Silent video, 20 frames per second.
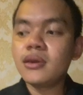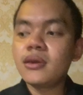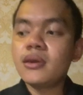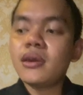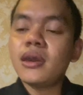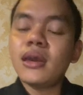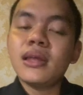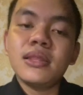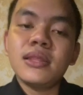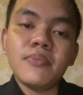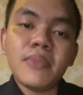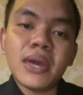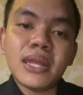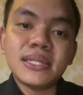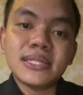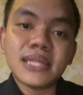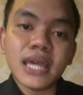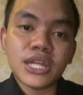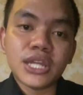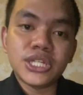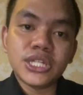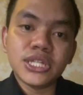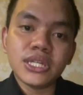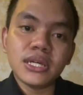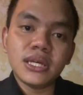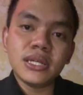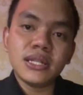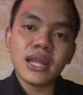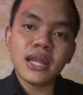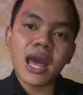element
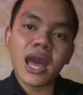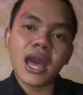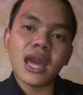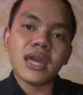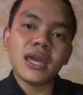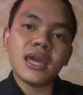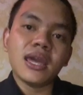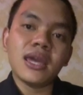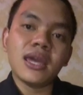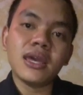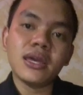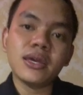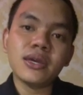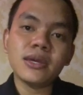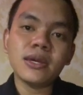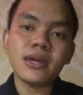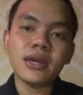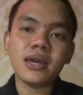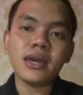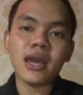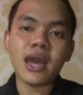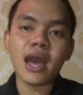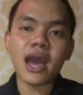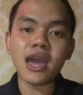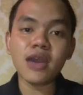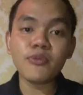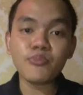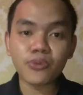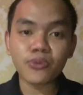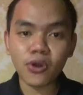section, I
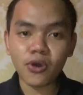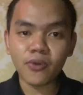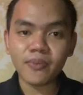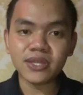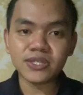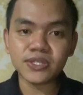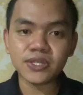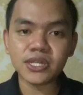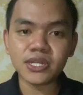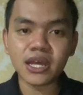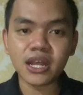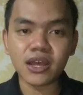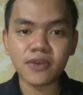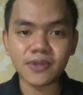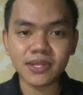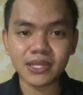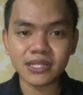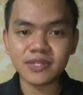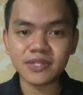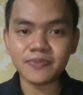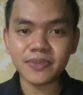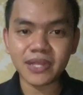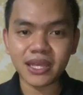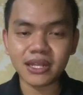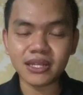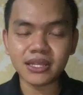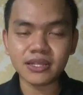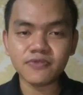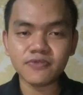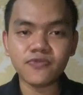promise you that I will
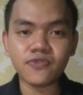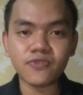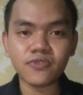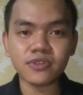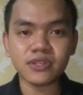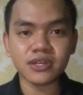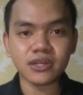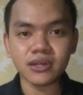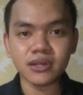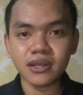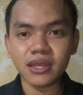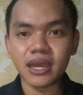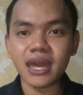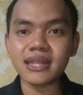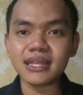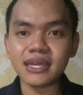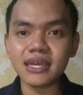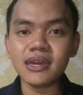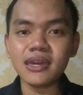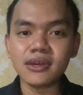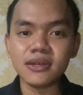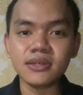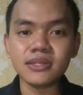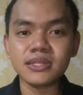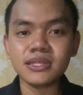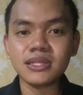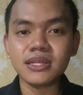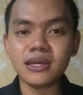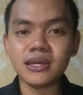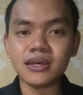explain it further. And here's
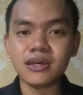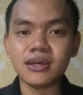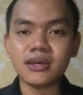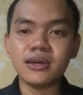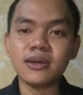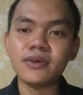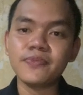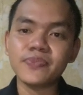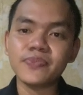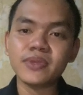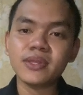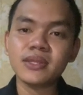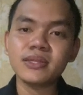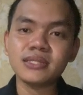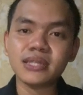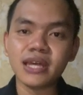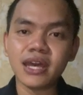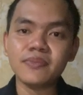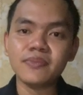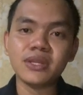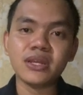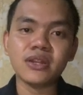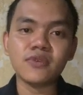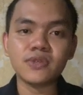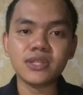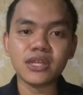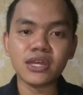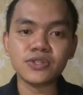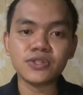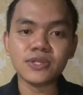the time that I
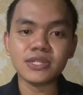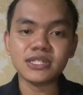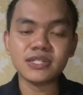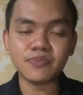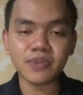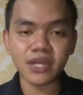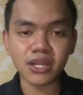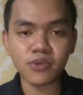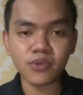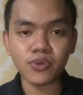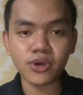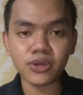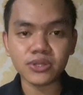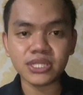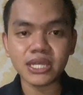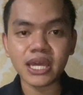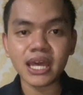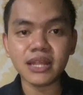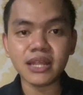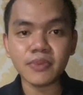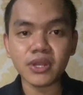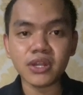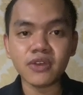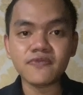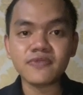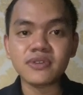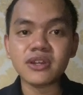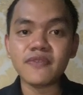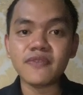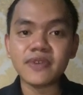would like to explain about the element
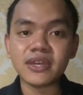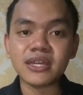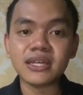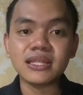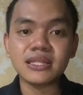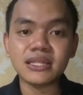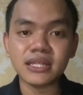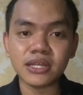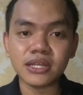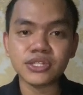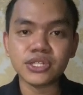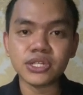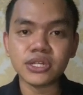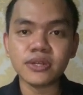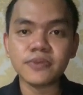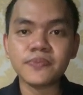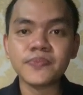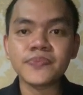of graphic literature.